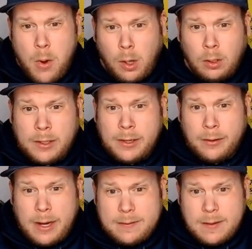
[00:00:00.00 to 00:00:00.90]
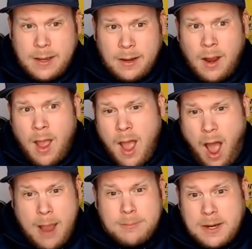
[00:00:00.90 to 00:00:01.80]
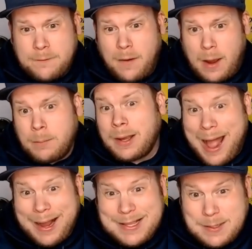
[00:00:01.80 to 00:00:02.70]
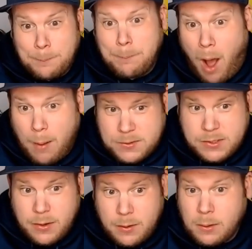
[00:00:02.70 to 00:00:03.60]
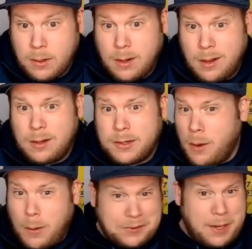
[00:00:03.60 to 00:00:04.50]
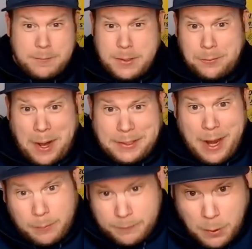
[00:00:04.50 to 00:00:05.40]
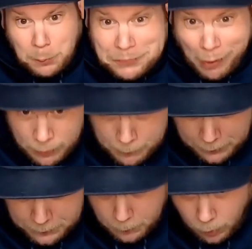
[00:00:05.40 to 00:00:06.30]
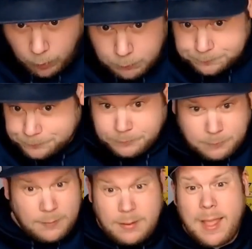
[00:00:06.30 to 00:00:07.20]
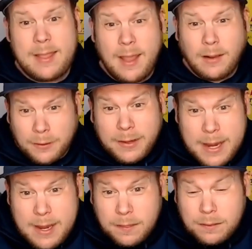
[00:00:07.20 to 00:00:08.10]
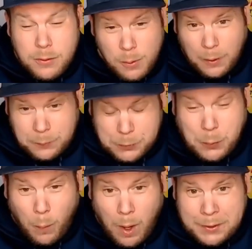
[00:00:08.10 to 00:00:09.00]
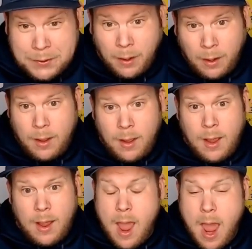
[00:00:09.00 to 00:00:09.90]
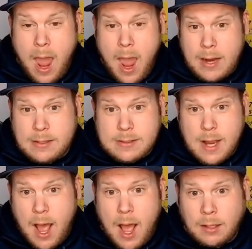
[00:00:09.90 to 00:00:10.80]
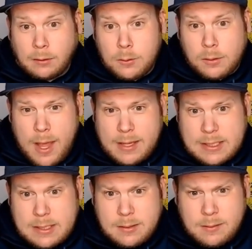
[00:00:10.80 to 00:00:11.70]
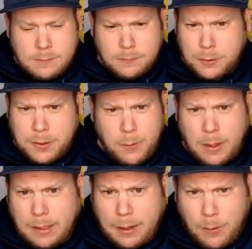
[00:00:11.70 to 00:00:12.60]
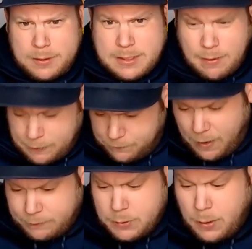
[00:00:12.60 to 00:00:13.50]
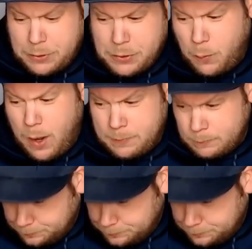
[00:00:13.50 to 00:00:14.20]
earlier in the year. I'm Geoff Fienberg. I got some bombs too. You know what? I'll give them to you right now, even though we'll talk about them tomorrow. Killer Keith, 200-1. And Luke List, flirting what? Like 175, 200-1.